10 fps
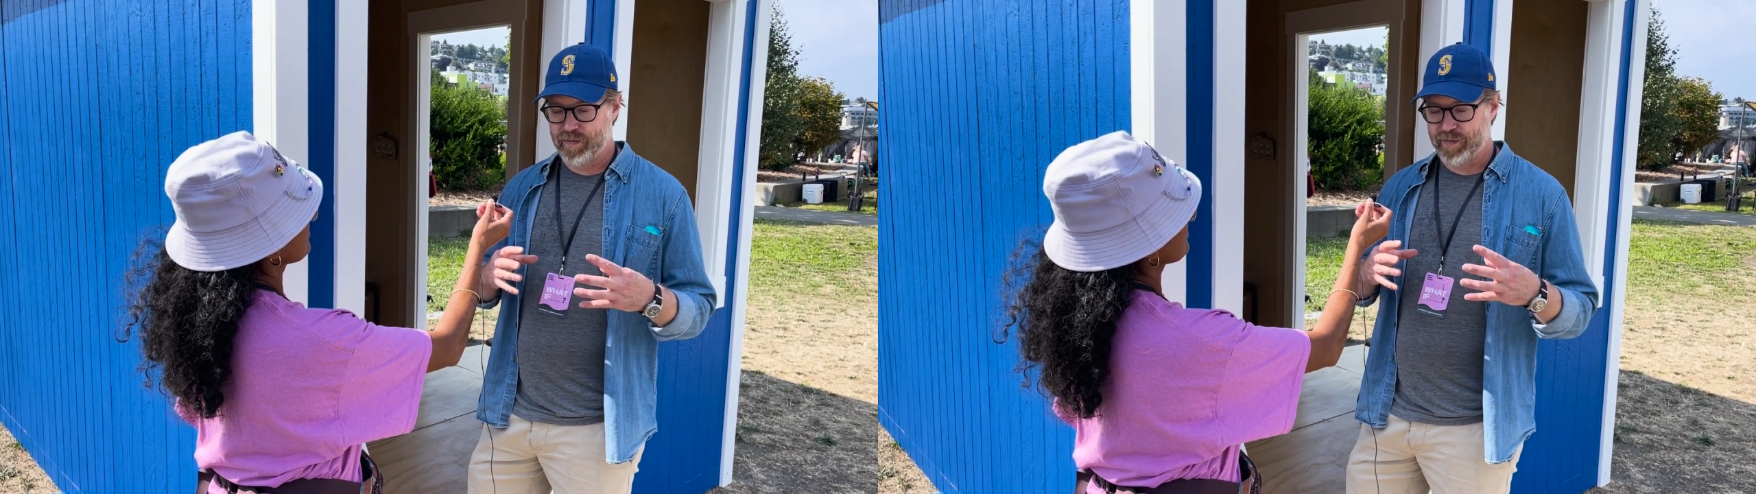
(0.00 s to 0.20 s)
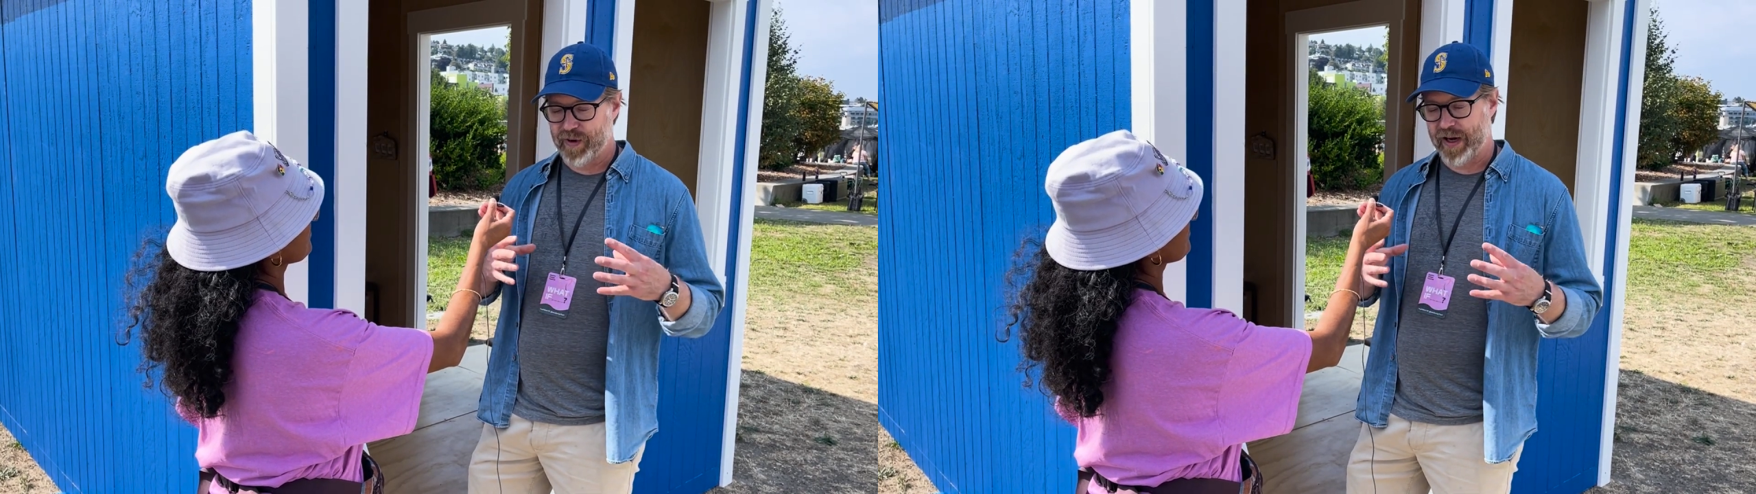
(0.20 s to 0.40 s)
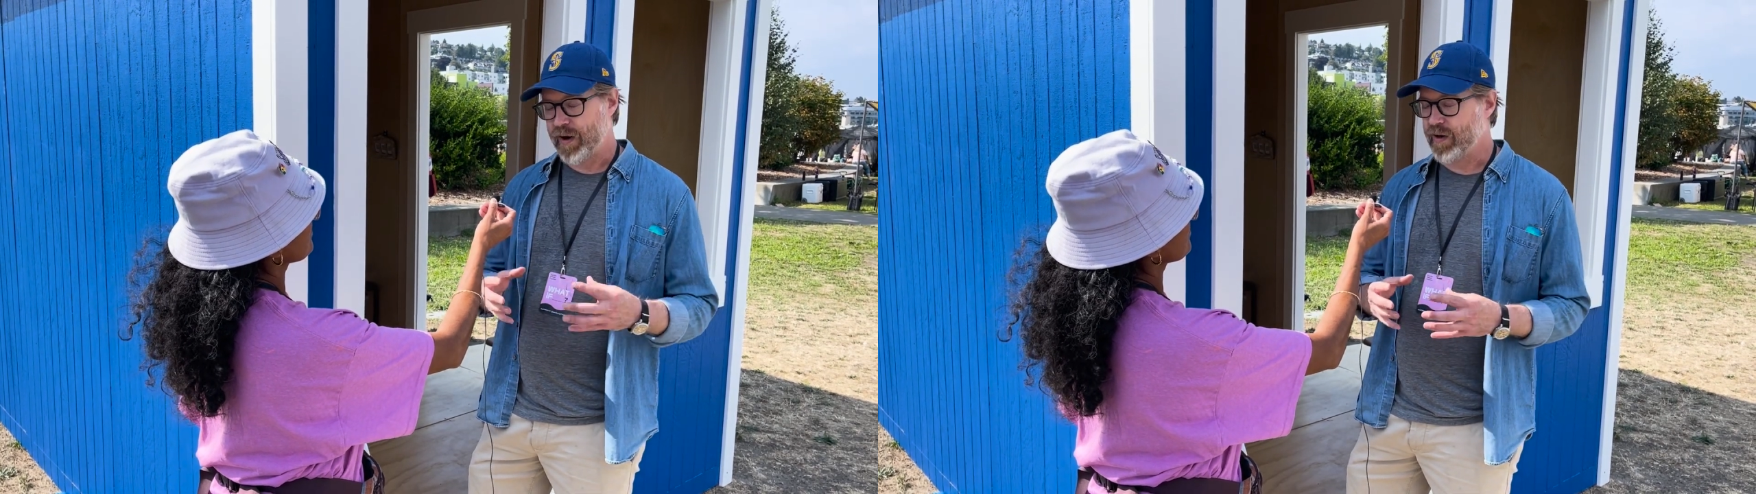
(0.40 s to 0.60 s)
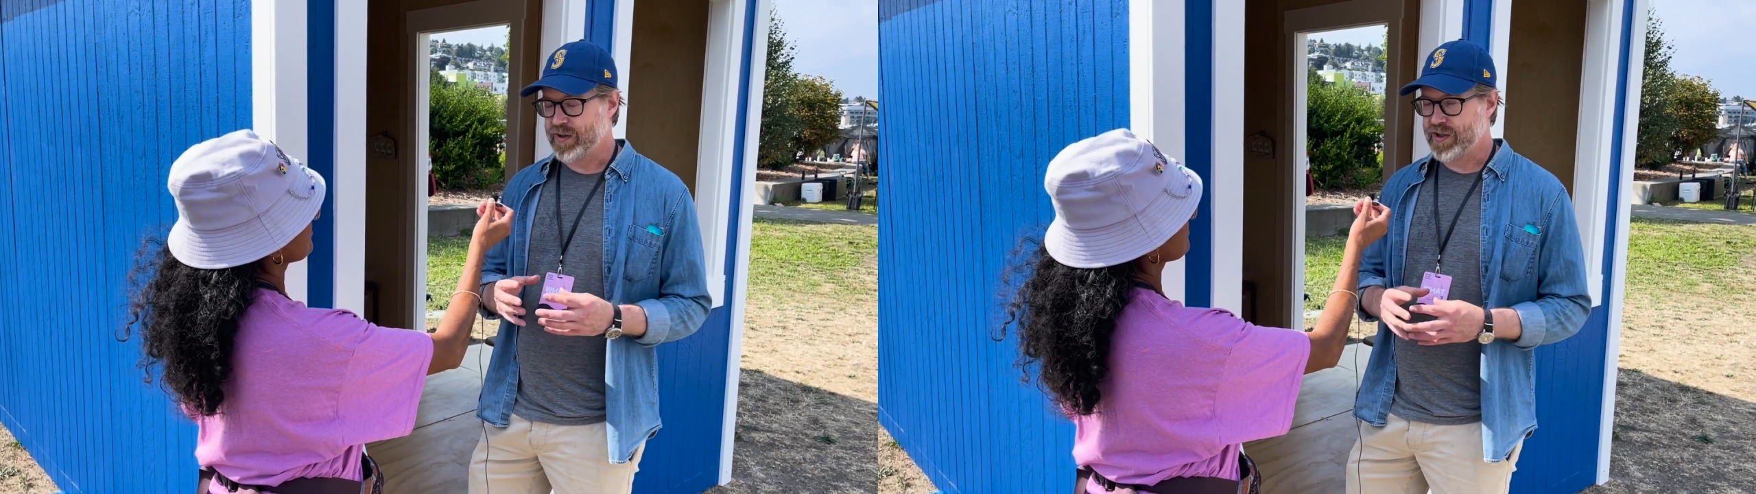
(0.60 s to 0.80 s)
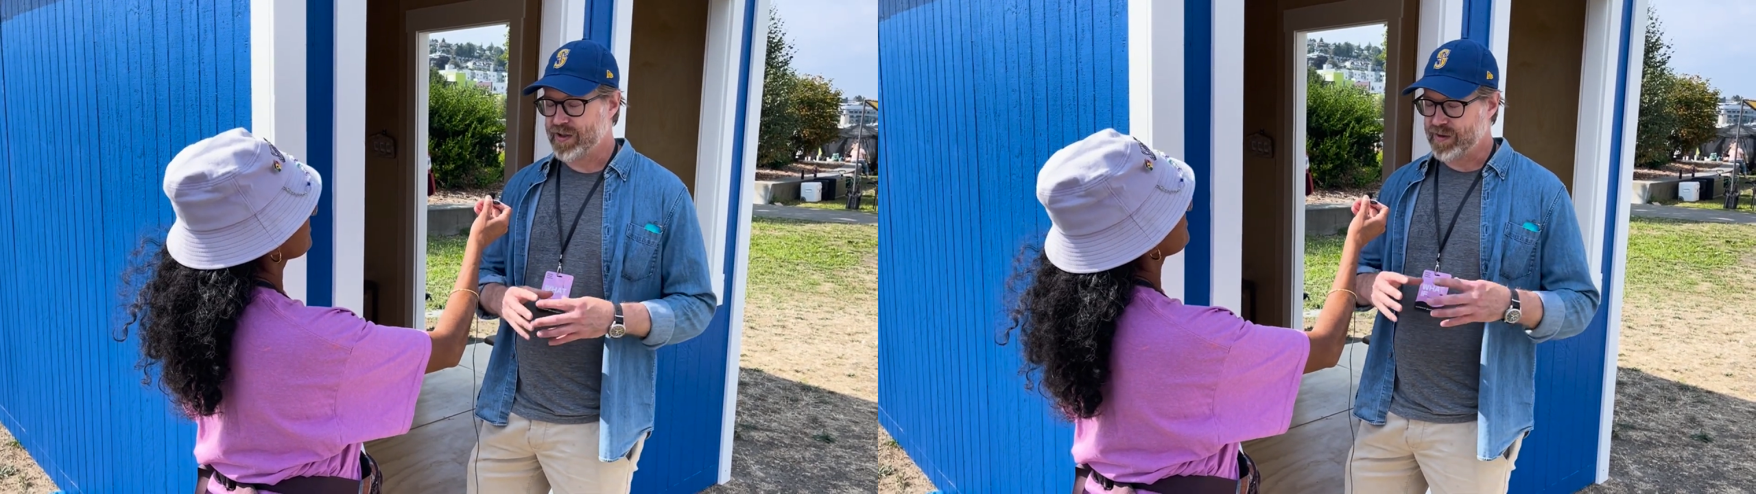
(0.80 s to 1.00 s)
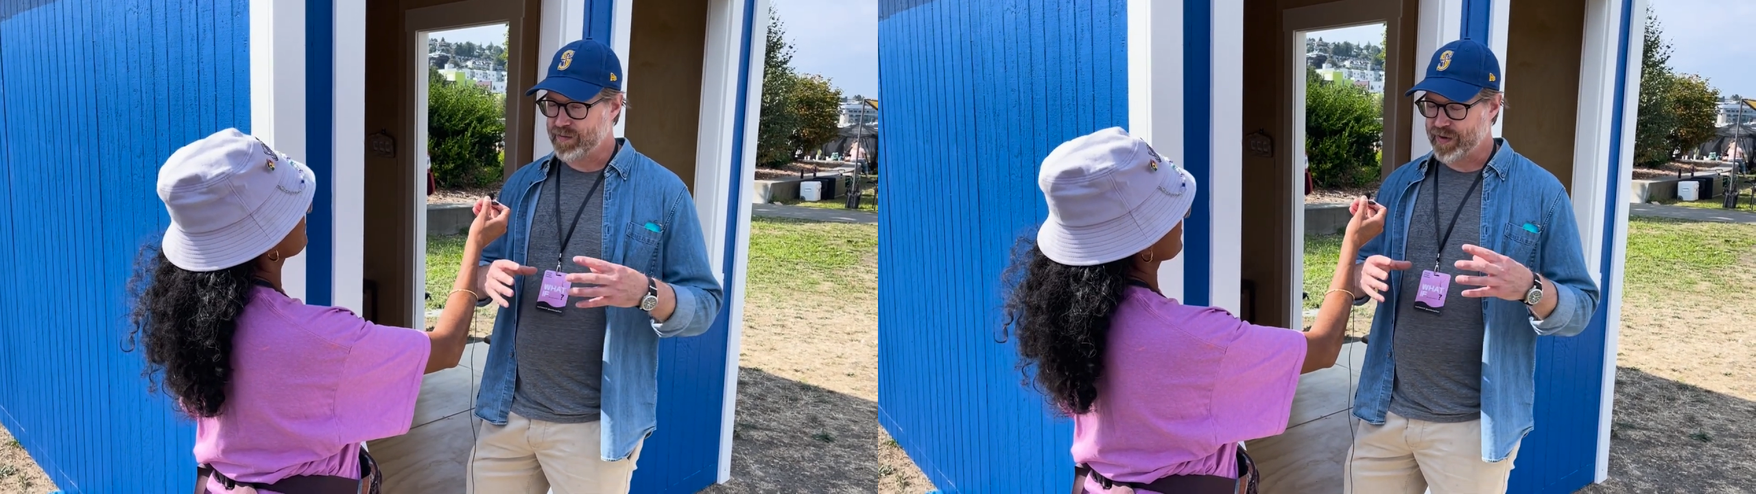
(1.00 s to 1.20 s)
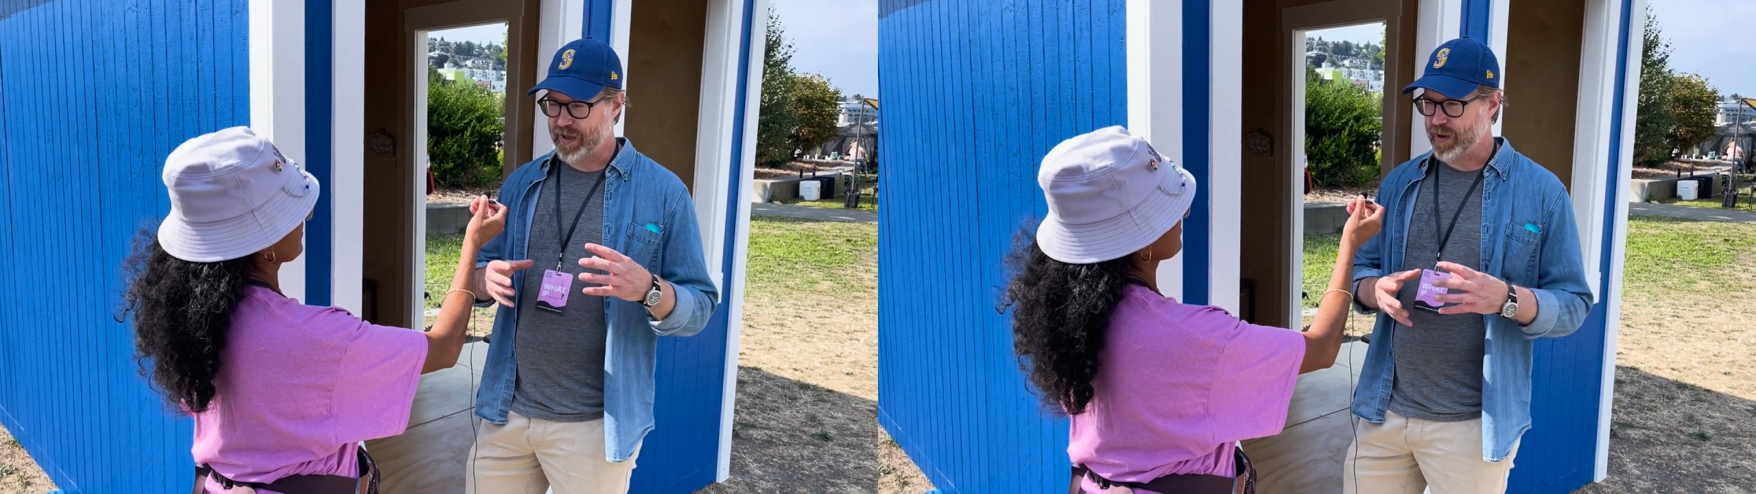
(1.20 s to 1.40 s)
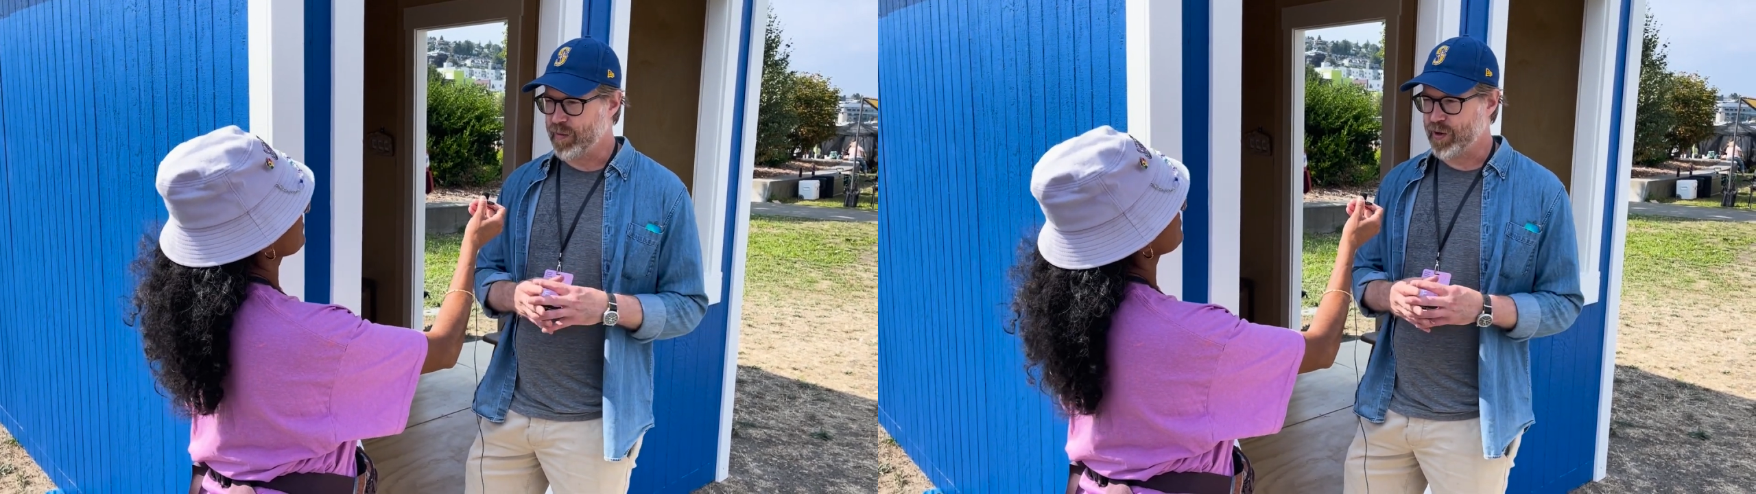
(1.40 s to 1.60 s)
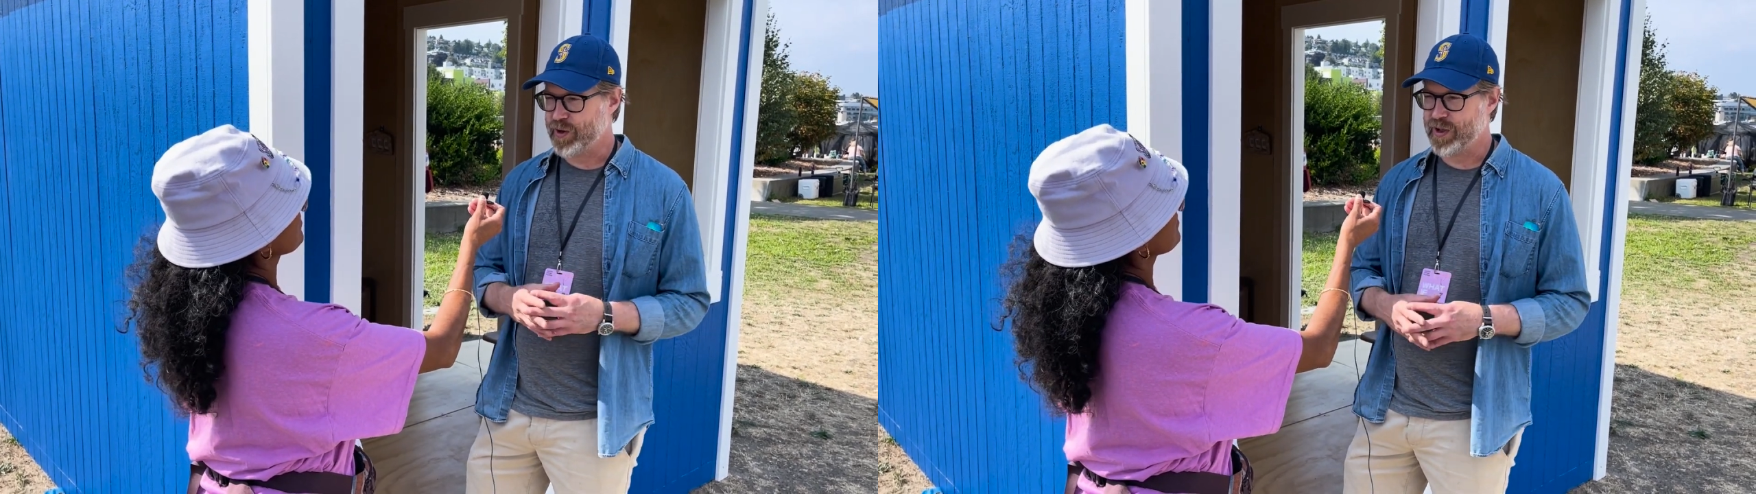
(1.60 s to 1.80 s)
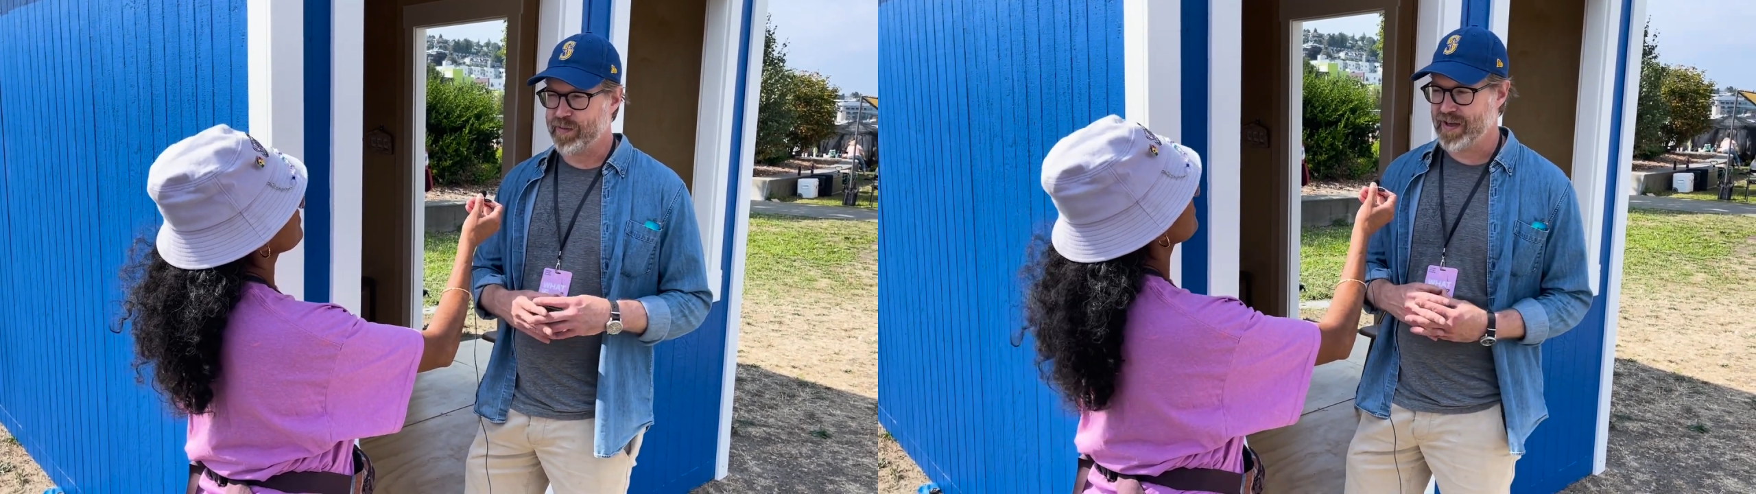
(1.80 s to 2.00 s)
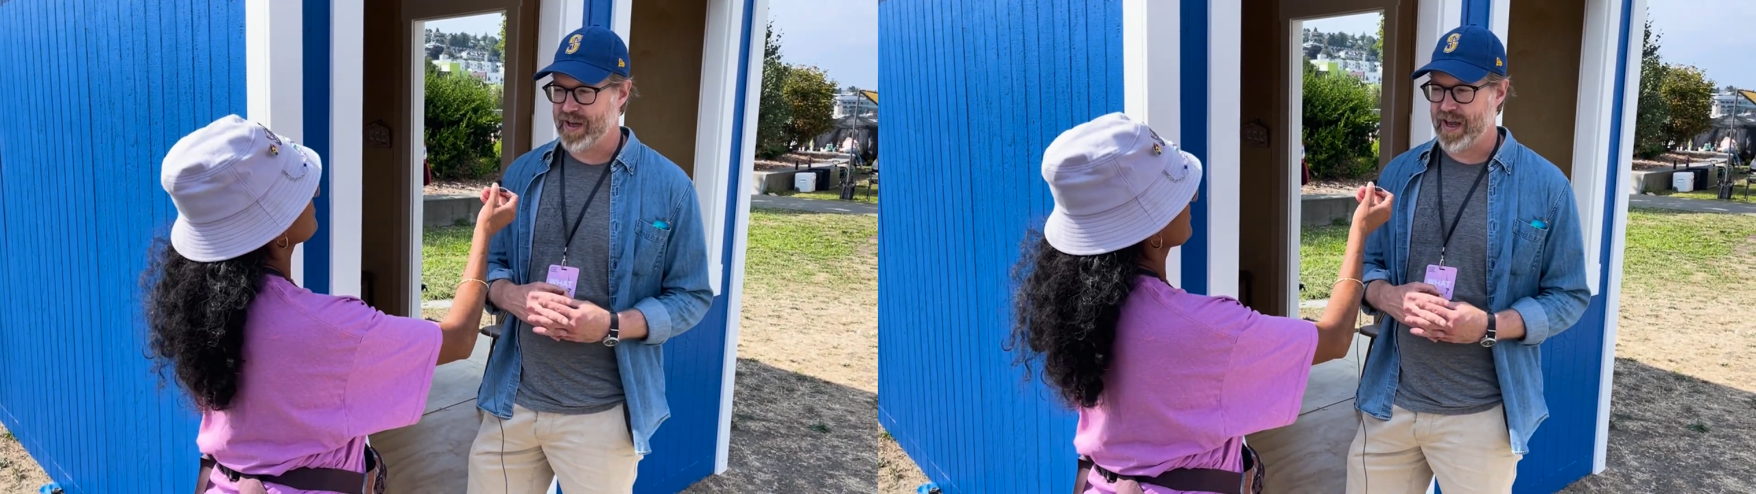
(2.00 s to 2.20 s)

Black arts, Black homeownership,